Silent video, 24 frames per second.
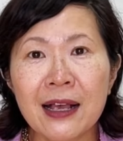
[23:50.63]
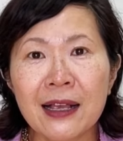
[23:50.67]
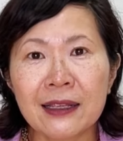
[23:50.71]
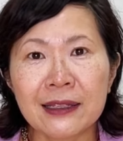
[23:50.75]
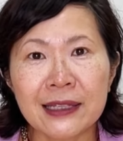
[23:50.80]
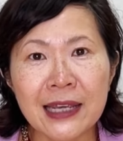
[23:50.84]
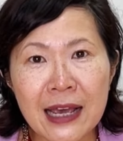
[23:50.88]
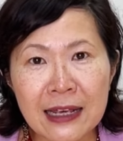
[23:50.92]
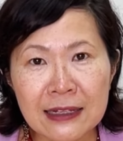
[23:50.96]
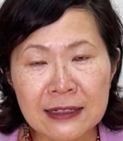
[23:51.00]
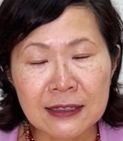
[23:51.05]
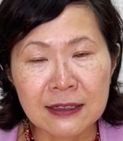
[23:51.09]

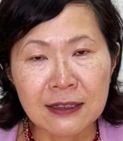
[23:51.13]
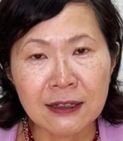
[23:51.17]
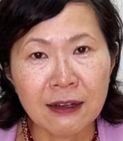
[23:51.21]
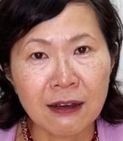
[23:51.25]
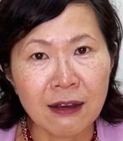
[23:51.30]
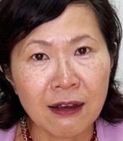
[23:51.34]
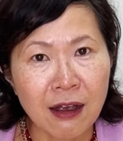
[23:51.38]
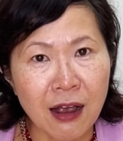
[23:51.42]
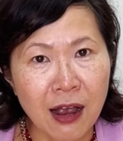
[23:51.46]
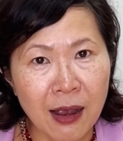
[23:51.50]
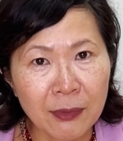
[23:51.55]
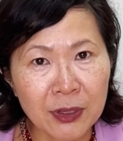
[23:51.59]
Yes,
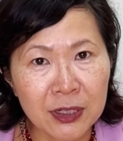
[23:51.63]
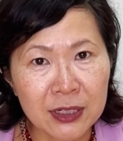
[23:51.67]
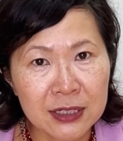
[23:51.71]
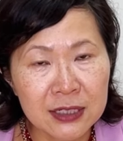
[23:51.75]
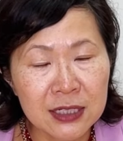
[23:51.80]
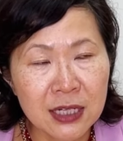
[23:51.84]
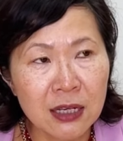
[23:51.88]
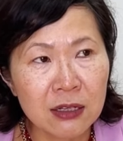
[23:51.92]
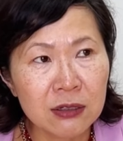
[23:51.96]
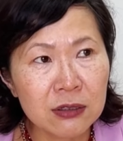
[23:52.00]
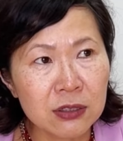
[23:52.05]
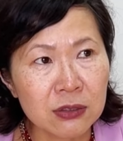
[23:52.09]
I'm going to
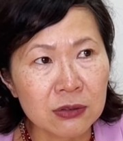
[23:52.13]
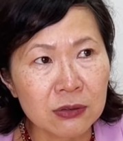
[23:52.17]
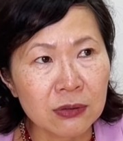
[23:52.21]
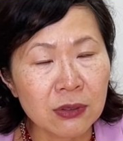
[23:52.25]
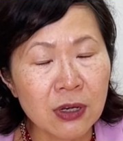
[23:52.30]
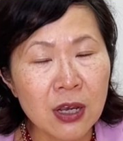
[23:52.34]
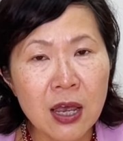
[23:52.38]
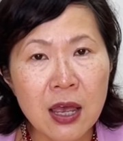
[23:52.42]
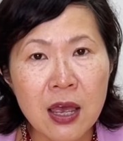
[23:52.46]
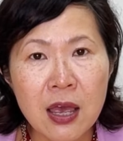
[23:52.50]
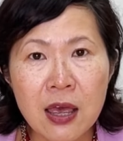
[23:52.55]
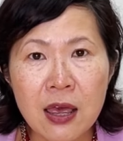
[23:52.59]
tell you
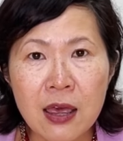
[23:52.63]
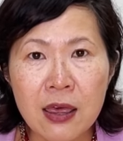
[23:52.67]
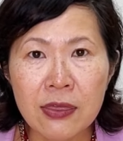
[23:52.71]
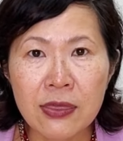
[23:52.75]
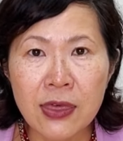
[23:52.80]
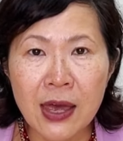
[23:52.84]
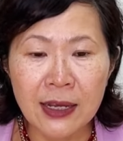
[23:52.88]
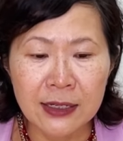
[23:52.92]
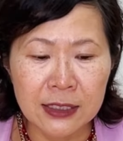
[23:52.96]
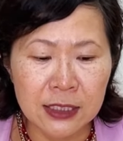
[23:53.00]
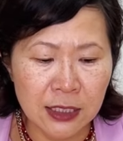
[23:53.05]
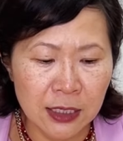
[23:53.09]

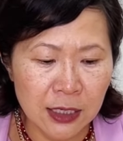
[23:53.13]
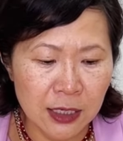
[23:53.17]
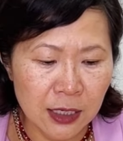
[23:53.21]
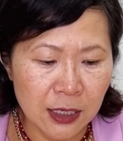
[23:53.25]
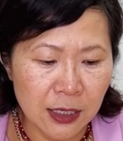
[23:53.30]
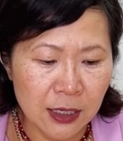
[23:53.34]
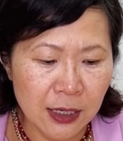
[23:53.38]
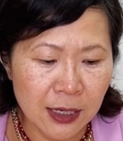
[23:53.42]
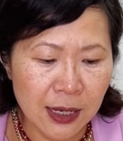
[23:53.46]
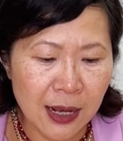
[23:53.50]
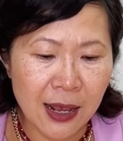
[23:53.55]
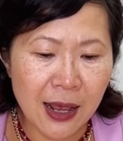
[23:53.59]
that
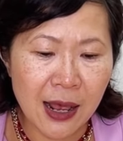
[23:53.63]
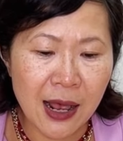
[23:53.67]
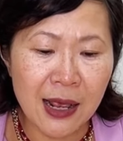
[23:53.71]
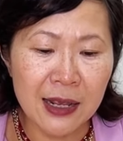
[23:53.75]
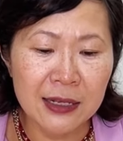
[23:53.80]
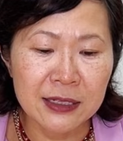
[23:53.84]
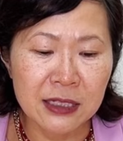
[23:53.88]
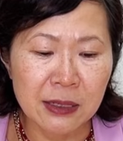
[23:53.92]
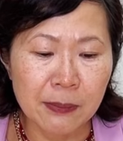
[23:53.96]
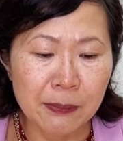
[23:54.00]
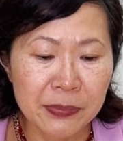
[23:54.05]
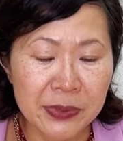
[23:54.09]

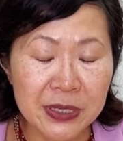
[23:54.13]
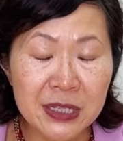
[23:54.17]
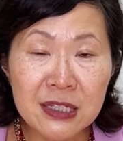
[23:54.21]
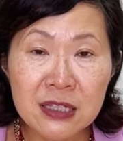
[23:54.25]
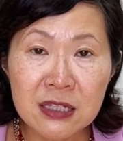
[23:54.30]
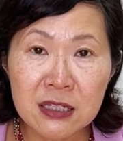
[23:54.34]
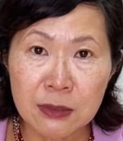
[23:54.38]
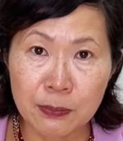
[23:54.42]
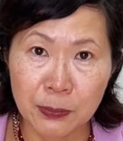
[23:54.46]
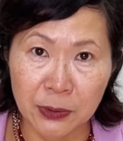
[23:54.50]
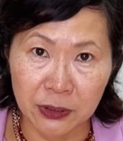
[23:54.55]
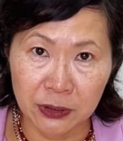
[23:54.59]
as a
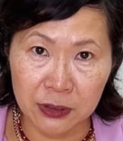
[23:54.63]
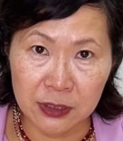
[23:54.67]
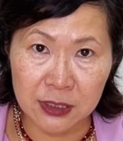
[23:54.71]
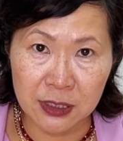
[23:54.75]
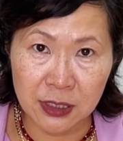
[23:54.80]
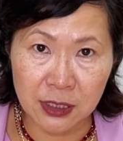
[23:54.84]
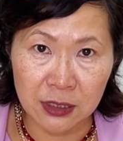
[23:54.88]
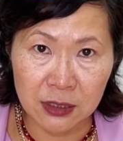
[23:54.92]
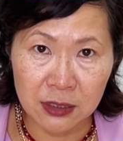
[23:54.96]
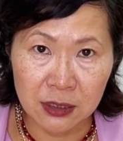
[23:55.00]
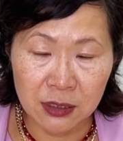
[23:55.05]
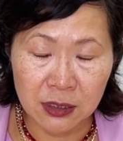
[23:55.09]
business
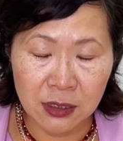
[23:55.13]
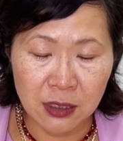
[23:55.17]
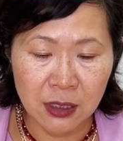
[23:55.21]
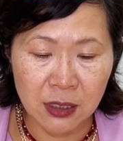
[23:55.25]
person,